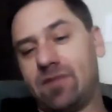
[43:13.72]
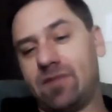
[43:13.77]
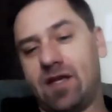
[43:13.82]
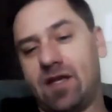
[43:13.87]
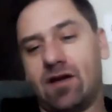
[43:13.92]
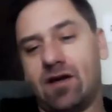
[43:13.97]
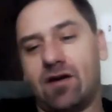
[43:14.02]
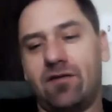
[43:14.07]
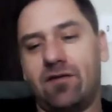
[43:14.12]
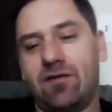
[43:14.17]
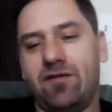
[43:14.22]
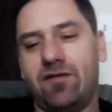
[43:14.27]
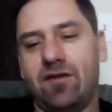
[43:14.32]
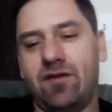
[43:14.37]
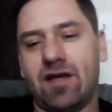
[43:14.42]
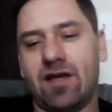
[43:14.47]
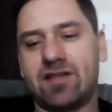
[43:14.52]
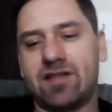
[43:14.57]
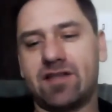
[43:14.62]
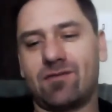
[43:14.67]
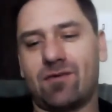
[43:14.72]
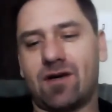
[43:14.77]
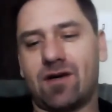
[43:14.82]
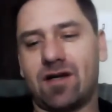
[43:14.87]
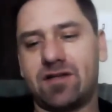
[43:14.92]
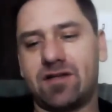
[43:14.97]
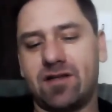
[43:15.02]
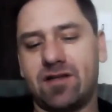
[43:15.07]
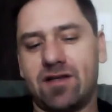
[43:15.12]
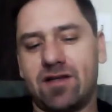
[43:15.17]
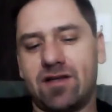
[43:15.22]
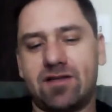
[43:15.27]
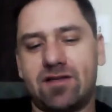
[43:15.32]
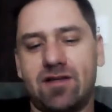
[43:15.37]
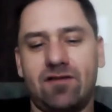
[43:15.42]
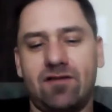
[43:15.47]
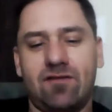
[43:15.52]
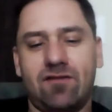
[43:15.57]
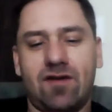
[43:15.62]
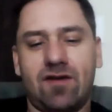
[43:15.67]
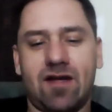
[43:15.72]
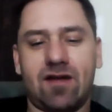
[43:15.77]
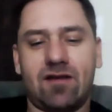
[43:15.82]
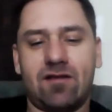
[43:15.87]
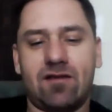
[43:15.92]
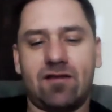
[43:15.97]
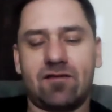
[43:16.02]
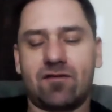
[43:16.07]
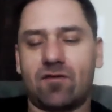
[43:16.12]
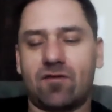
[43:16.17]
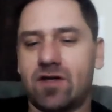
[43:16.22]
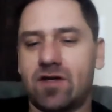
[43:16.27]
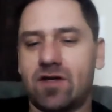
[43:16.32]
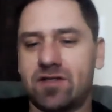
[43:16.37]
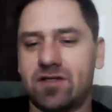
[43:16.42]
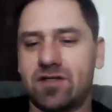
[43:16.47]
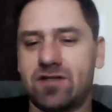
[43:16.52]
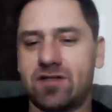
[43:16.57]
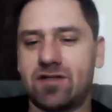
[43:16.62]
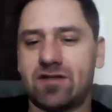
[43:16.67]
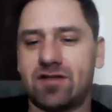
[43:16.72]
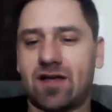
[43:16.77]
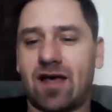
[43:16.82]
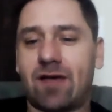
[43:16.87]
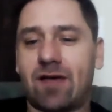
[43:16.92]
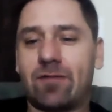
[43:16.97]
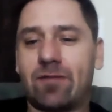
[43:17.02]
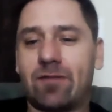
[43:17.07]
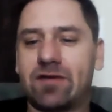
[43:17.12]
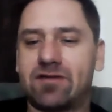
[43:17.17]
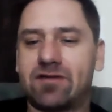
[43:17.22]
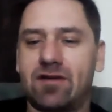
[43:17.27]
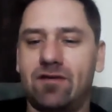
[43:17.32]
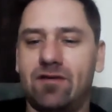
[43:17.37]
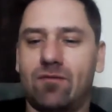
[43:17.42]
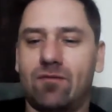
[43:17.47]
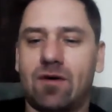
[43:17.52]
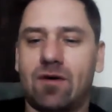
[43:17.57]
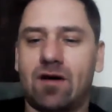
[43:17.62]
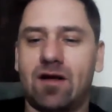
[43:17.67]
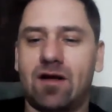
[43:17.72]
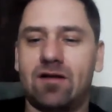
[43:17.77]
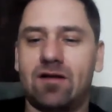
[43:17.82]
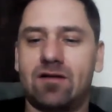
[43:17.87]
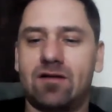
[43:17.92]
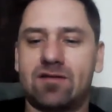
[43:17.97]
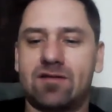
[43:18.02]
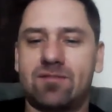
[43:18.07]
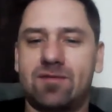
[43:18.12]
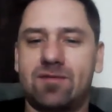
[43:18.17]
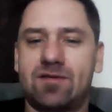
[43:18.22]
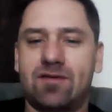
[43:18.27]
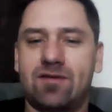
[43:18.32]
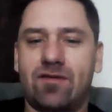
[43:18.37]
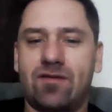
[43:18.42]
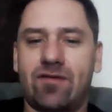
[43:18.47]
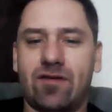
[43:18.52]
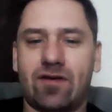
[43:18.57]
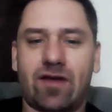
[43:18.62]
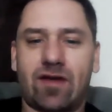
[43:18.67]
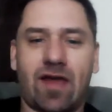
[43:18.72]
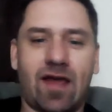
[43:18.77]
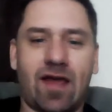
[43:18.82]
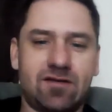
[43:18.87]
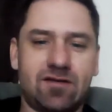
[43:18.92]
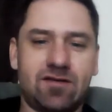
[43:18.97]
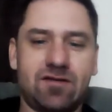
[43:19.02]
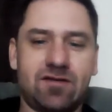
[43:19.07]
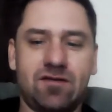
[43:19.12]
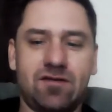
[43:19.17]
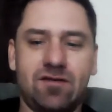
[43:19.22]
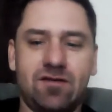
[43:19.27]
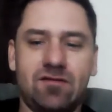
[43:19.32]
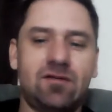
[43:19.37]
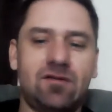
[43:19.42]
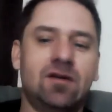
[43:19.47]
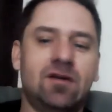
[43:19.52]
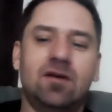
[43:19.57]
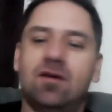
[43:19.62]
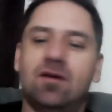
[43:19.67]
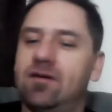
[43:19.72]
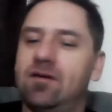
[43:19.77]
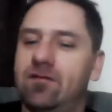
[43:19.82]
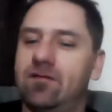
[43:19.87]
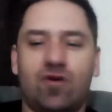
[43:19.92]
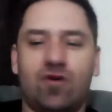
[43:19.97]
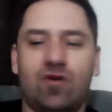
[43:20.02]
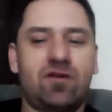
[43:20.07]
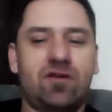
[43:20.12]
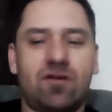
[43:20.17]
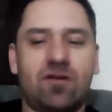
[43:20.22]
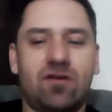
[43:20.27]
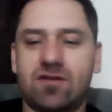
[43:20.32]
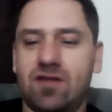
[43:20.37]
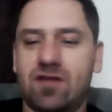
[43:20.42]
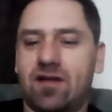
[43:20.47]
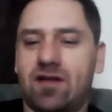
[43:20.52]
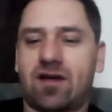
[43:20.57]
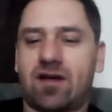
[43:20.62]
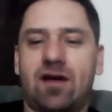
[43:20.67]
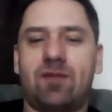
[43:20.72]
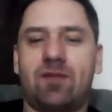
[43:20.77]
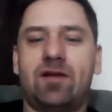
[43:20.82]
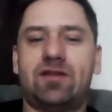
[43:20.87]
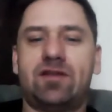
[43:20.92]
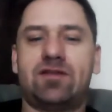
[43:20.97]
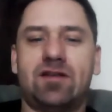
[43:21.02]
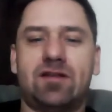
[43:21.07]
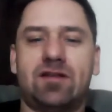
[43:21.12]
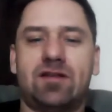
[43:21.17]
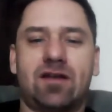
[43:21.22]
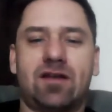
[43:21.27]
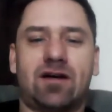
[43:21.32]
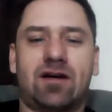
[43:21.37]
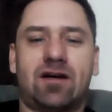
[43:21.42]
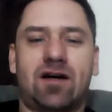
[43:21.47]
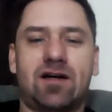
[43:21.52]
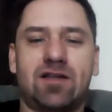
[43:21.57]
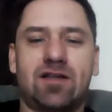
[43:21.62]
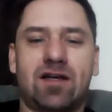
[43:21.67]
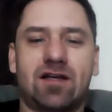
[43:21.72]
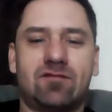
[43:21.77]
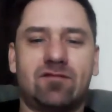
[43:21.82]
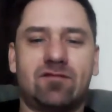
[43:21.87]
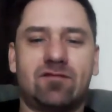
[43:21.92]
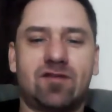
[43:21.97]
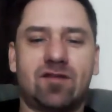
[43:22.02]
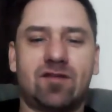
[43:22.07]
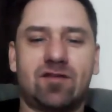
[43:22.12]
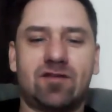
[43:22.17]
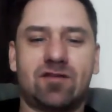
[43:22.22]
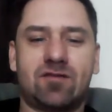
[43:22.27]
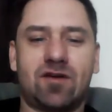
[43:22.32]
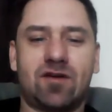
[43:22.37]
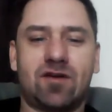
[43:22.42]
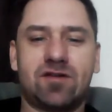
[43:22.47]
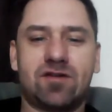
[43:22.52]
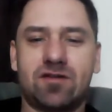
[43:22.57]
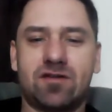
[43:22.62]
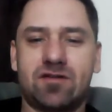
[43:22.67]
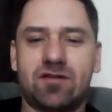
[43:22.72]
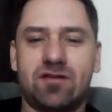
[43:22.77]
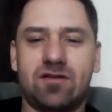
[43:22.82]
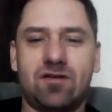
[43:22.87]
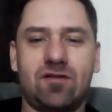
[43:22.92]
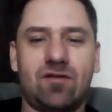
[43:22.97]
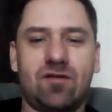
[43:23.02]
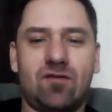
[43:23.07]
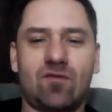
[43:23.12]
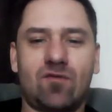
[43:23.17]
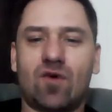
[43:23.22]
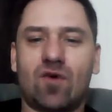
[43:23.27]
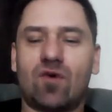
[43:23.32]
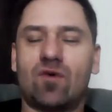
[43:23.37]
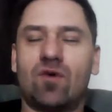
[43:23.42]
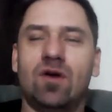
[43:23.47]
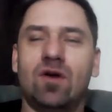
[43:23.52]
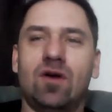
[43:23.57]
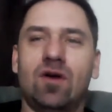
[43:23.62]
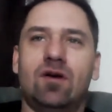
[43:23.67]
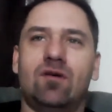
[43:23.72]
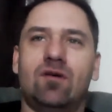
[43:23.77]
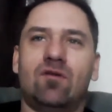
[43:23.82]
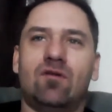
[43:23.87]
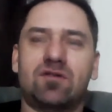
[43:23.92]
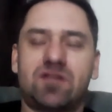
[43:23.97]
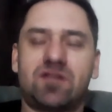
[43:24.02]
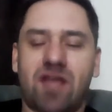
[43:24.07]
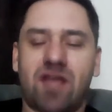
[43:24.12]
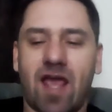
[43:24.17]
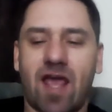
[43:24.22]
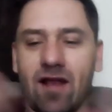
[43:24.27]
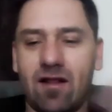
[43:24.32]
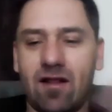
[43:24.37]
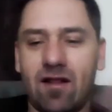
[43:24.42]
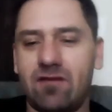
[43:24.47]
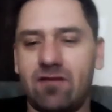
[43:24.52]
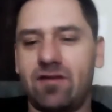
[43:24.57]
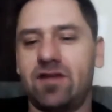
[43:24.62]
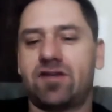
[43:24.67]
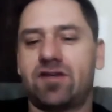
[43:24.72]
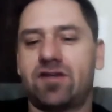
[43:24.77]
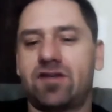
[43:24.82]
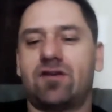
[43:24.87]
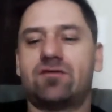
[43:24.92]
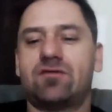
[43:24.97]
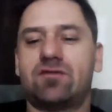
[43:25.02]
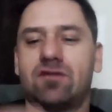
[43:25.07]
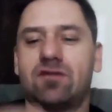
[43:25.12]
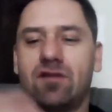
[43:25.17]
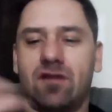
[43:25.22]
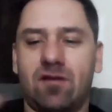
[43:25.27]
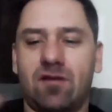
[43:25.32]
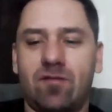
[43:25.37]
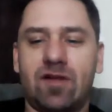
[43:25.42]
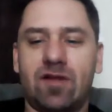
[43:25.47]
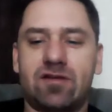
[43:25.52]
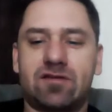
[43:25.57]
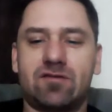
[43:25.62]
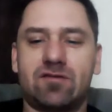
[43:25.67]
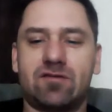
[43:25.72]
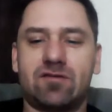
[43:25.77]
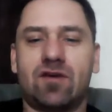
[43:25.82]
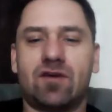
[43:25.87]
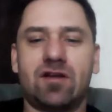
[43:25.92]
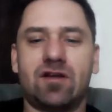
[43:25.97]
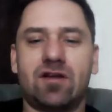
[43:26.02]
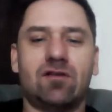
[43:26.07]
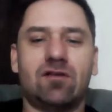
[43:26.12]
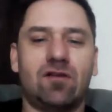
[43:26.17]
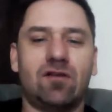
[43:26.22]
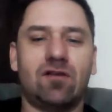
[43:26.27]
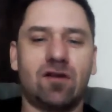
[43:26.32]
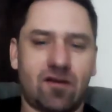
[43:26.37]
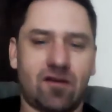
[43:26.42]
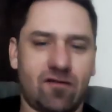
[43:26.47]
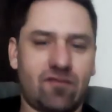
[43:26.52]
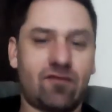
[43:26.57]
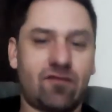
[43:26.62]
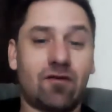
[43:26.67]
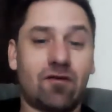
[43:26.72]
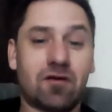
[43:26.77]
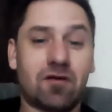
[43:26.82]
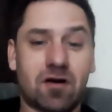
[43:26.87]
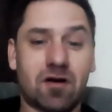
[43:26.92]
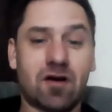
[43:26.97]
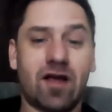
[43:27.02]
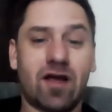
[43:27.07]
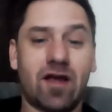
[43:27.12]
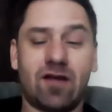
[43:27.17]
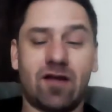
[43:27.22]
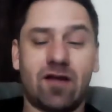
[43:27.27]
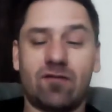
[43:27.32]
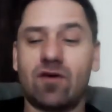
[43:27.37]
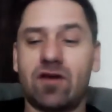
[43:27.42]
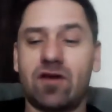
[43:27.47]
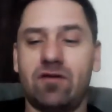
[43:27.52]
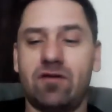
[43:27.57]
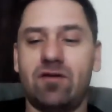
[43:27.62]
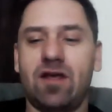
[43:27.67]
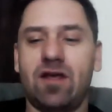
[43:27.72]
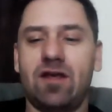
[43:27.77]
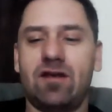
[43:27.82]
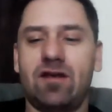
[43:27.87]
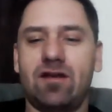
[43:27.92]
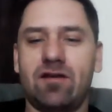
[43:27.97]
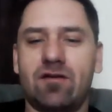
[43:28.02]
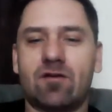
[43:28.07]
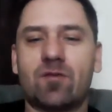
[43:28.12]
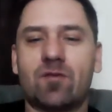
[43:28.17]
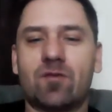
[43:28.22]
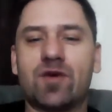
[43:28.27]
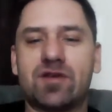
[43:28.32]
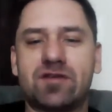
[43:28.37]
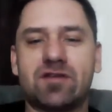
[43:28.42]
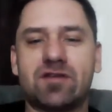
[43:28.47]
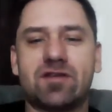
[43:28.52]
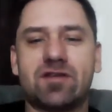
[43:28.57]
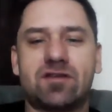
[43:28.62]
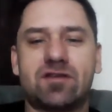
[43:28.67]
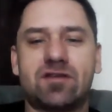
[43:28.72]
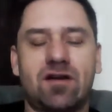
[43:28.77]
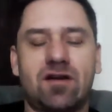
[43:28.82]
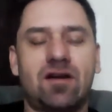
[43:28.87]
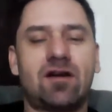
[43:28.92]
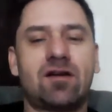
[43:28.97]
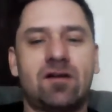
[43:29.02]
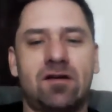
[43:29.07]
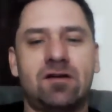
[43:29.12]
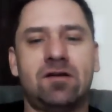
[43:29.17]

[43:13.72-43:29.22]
if you guys are watching this and you've got other questions and topics that you want specific answers to, put those in the comments and in contact with those questions too, and we'll tailor these shows a little bit to what you're looking for and what you need in your business there.